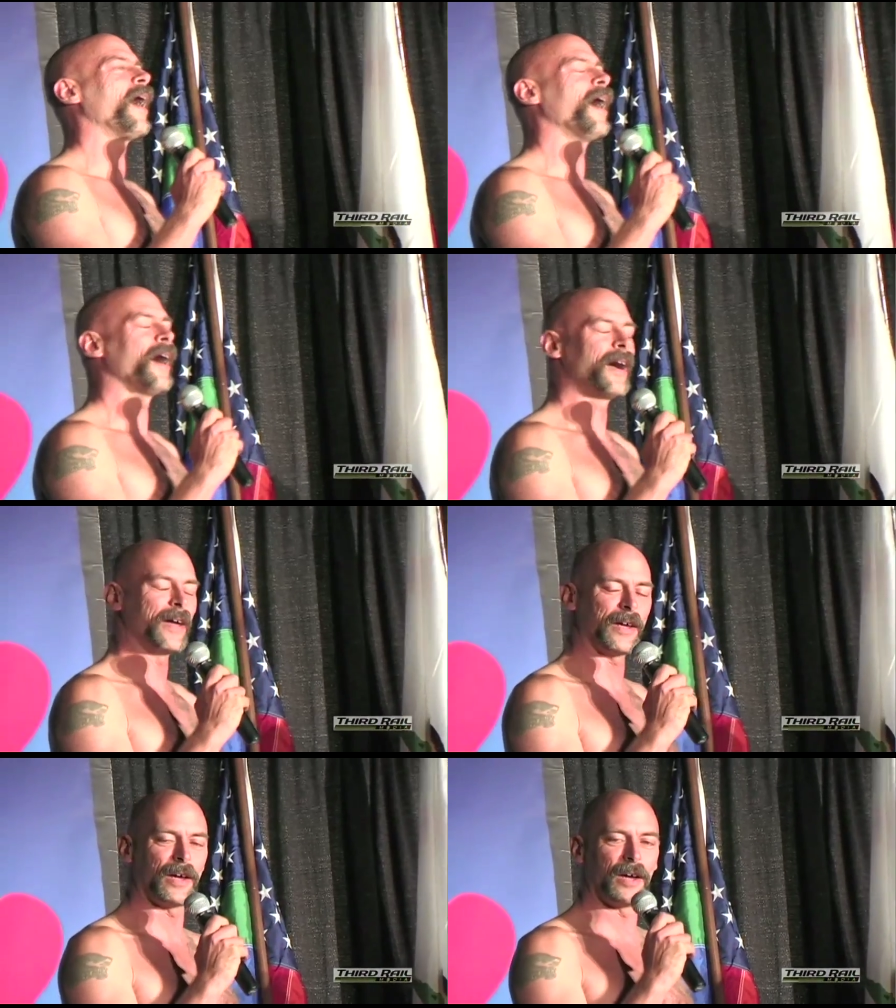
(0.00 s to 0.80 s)

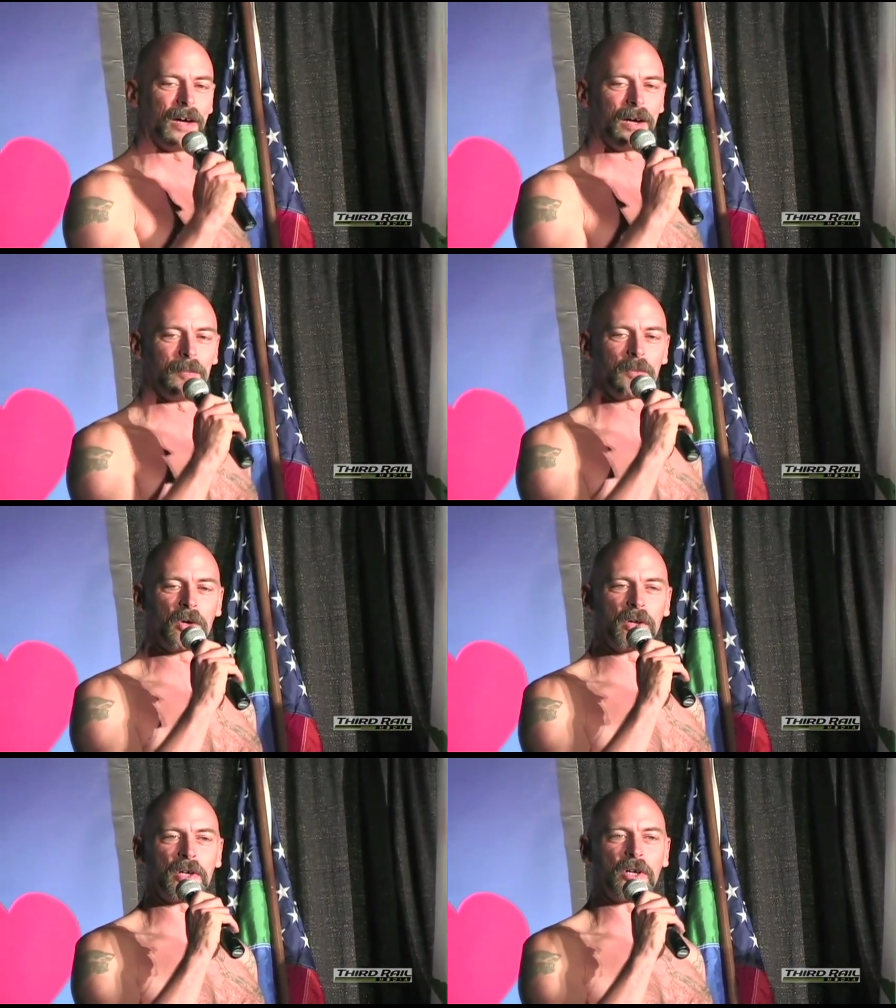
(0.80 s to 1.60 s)
I am
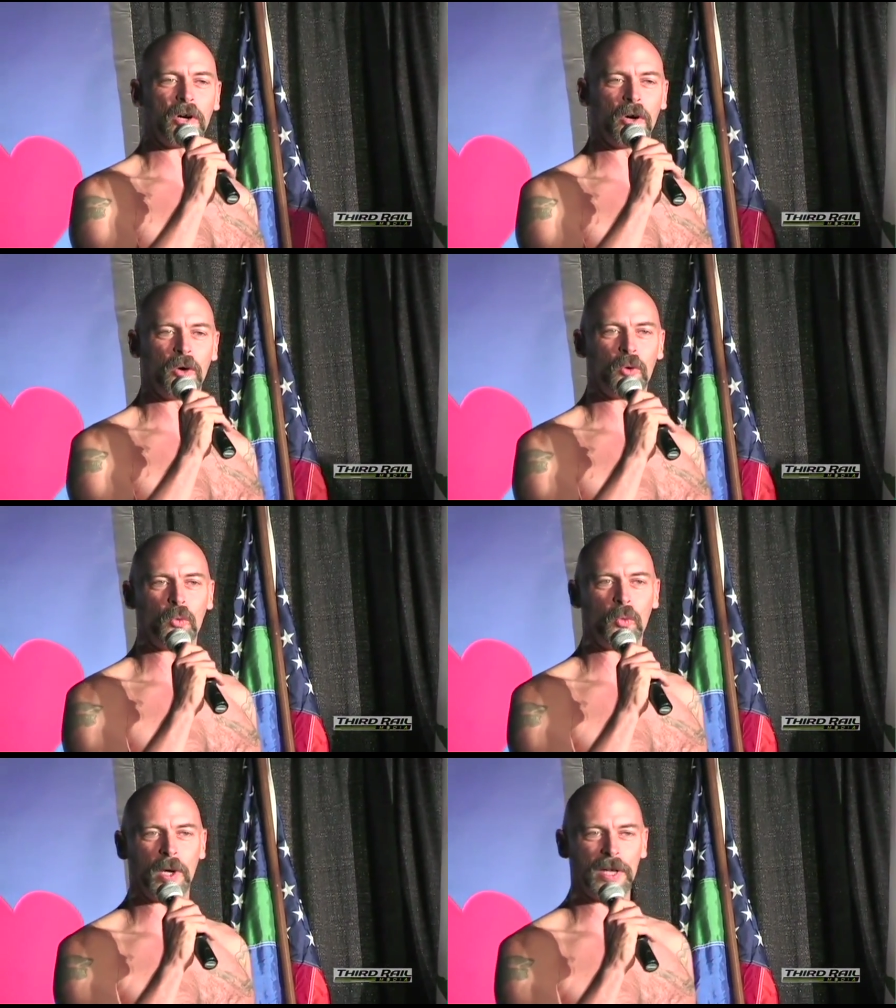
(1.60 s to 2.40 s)
gonna go
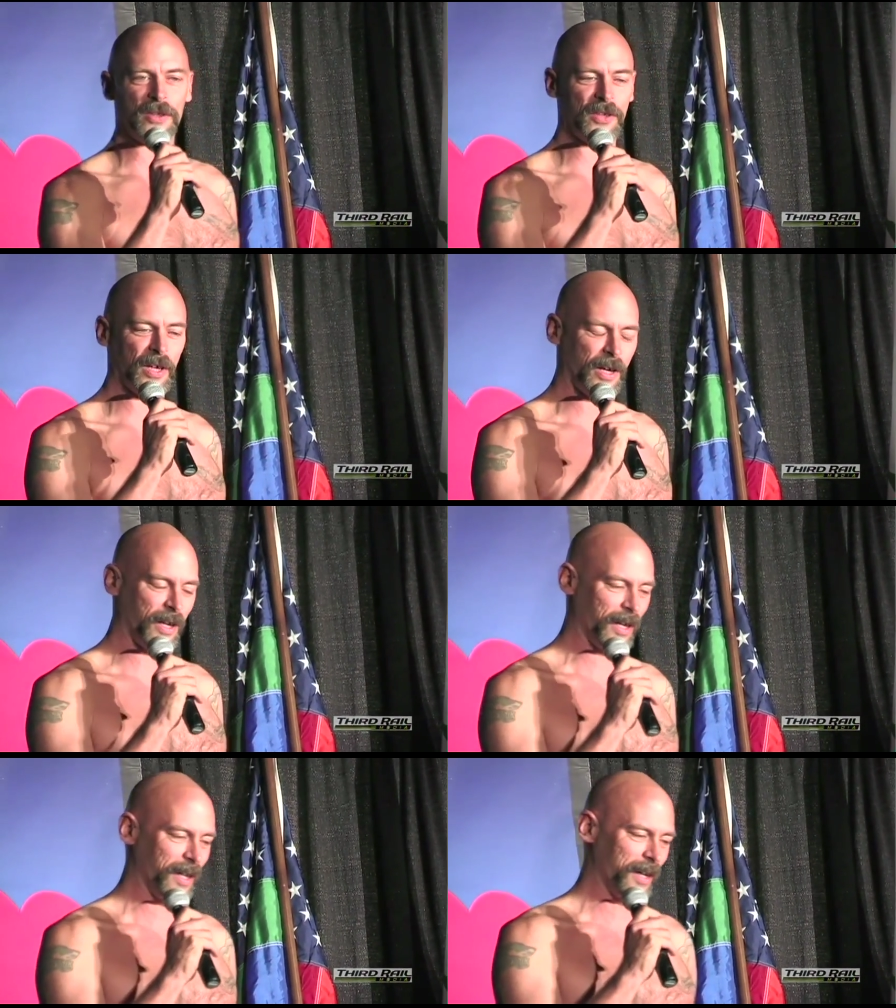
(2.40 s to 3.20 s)
with
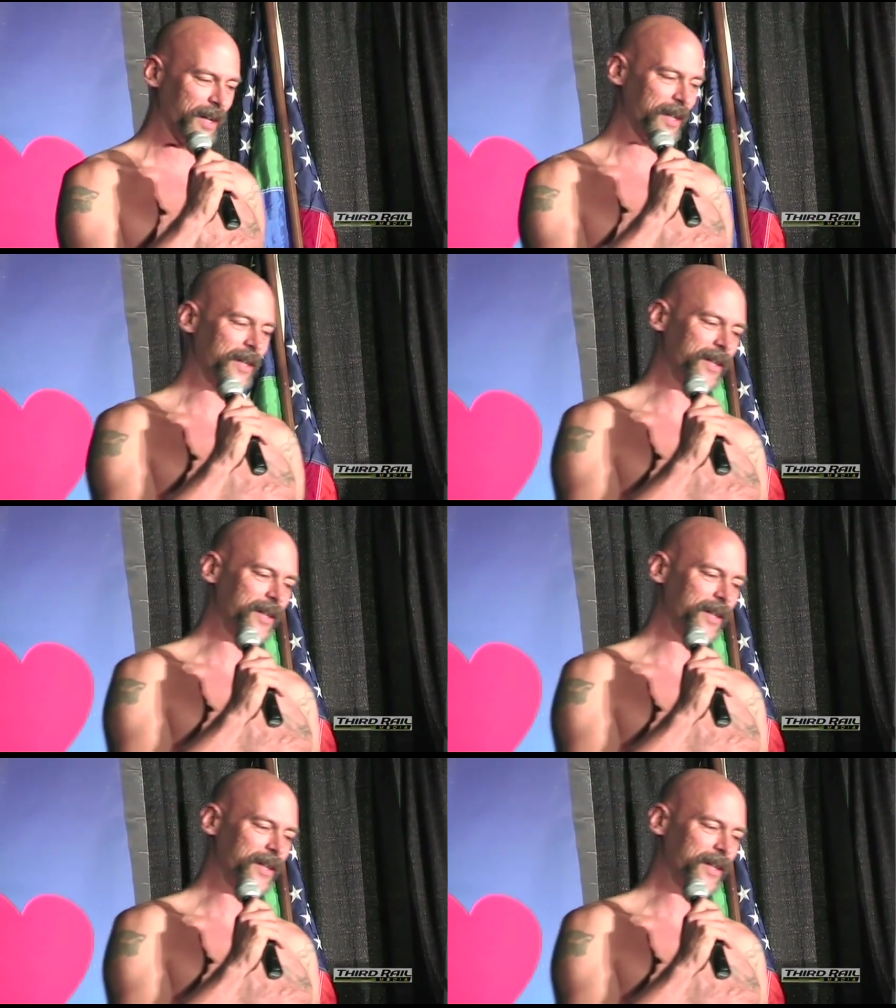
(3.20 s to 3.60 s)
uh,